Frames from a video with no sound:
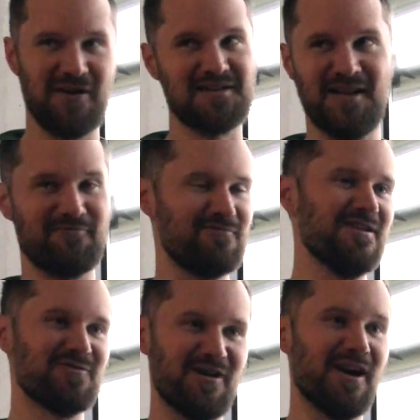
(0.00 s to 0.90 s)
fixing,
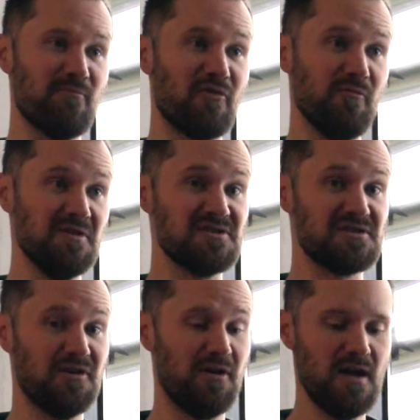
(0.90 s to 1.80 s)
rendering
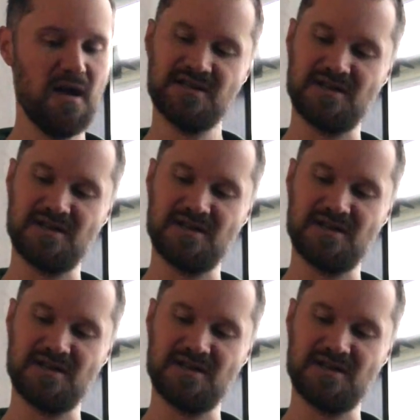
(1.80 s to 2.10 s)
improvements and so on.